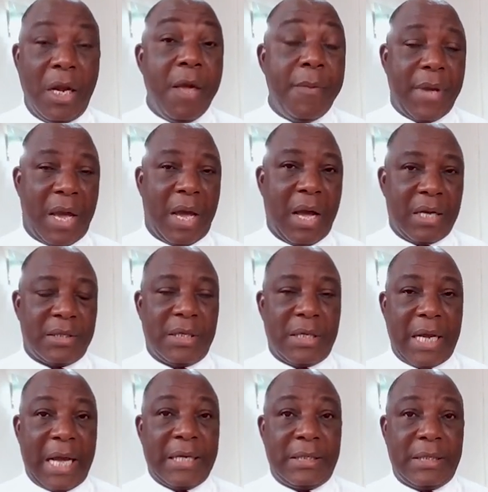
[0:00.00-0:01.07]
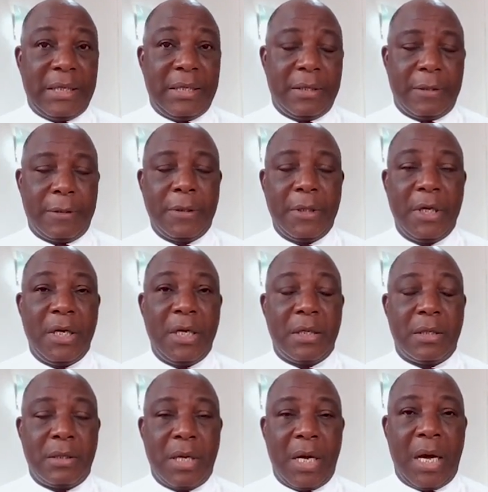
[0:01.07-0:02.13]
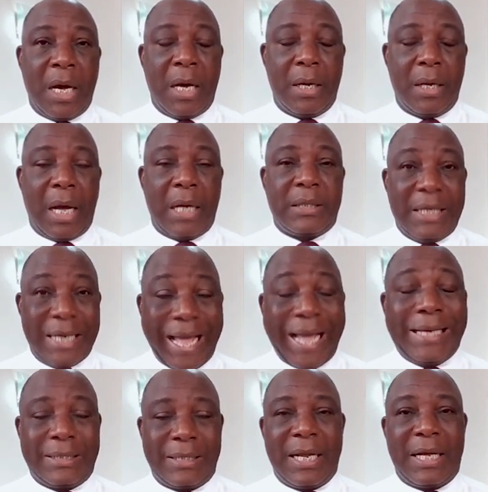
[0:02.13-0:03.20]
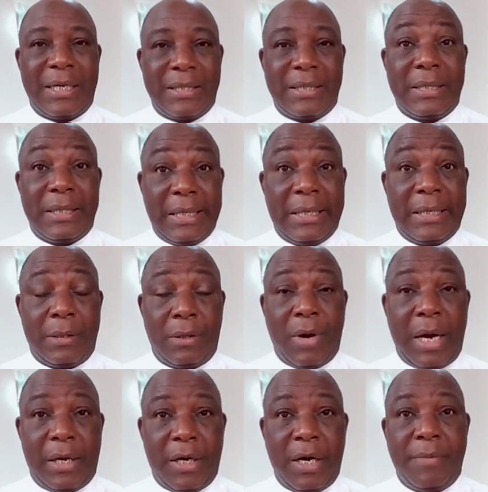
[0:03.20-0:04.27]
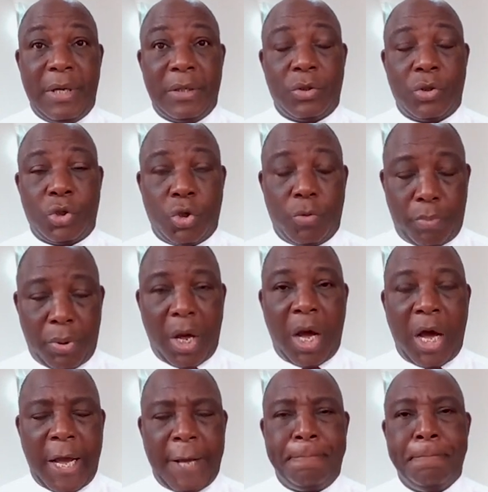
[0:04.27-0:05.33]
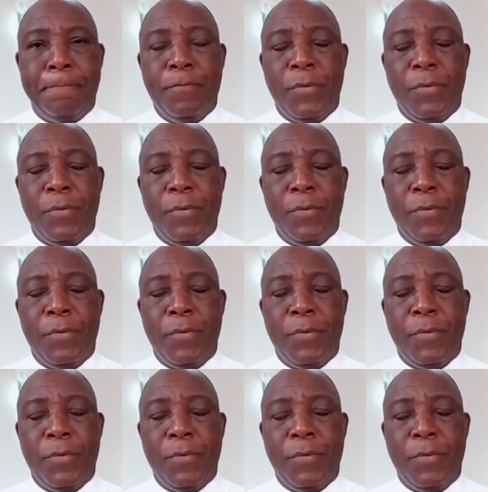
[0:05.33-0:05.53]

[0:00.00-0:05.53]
Libya has denied deal are denying that there's a deal or agreement to supply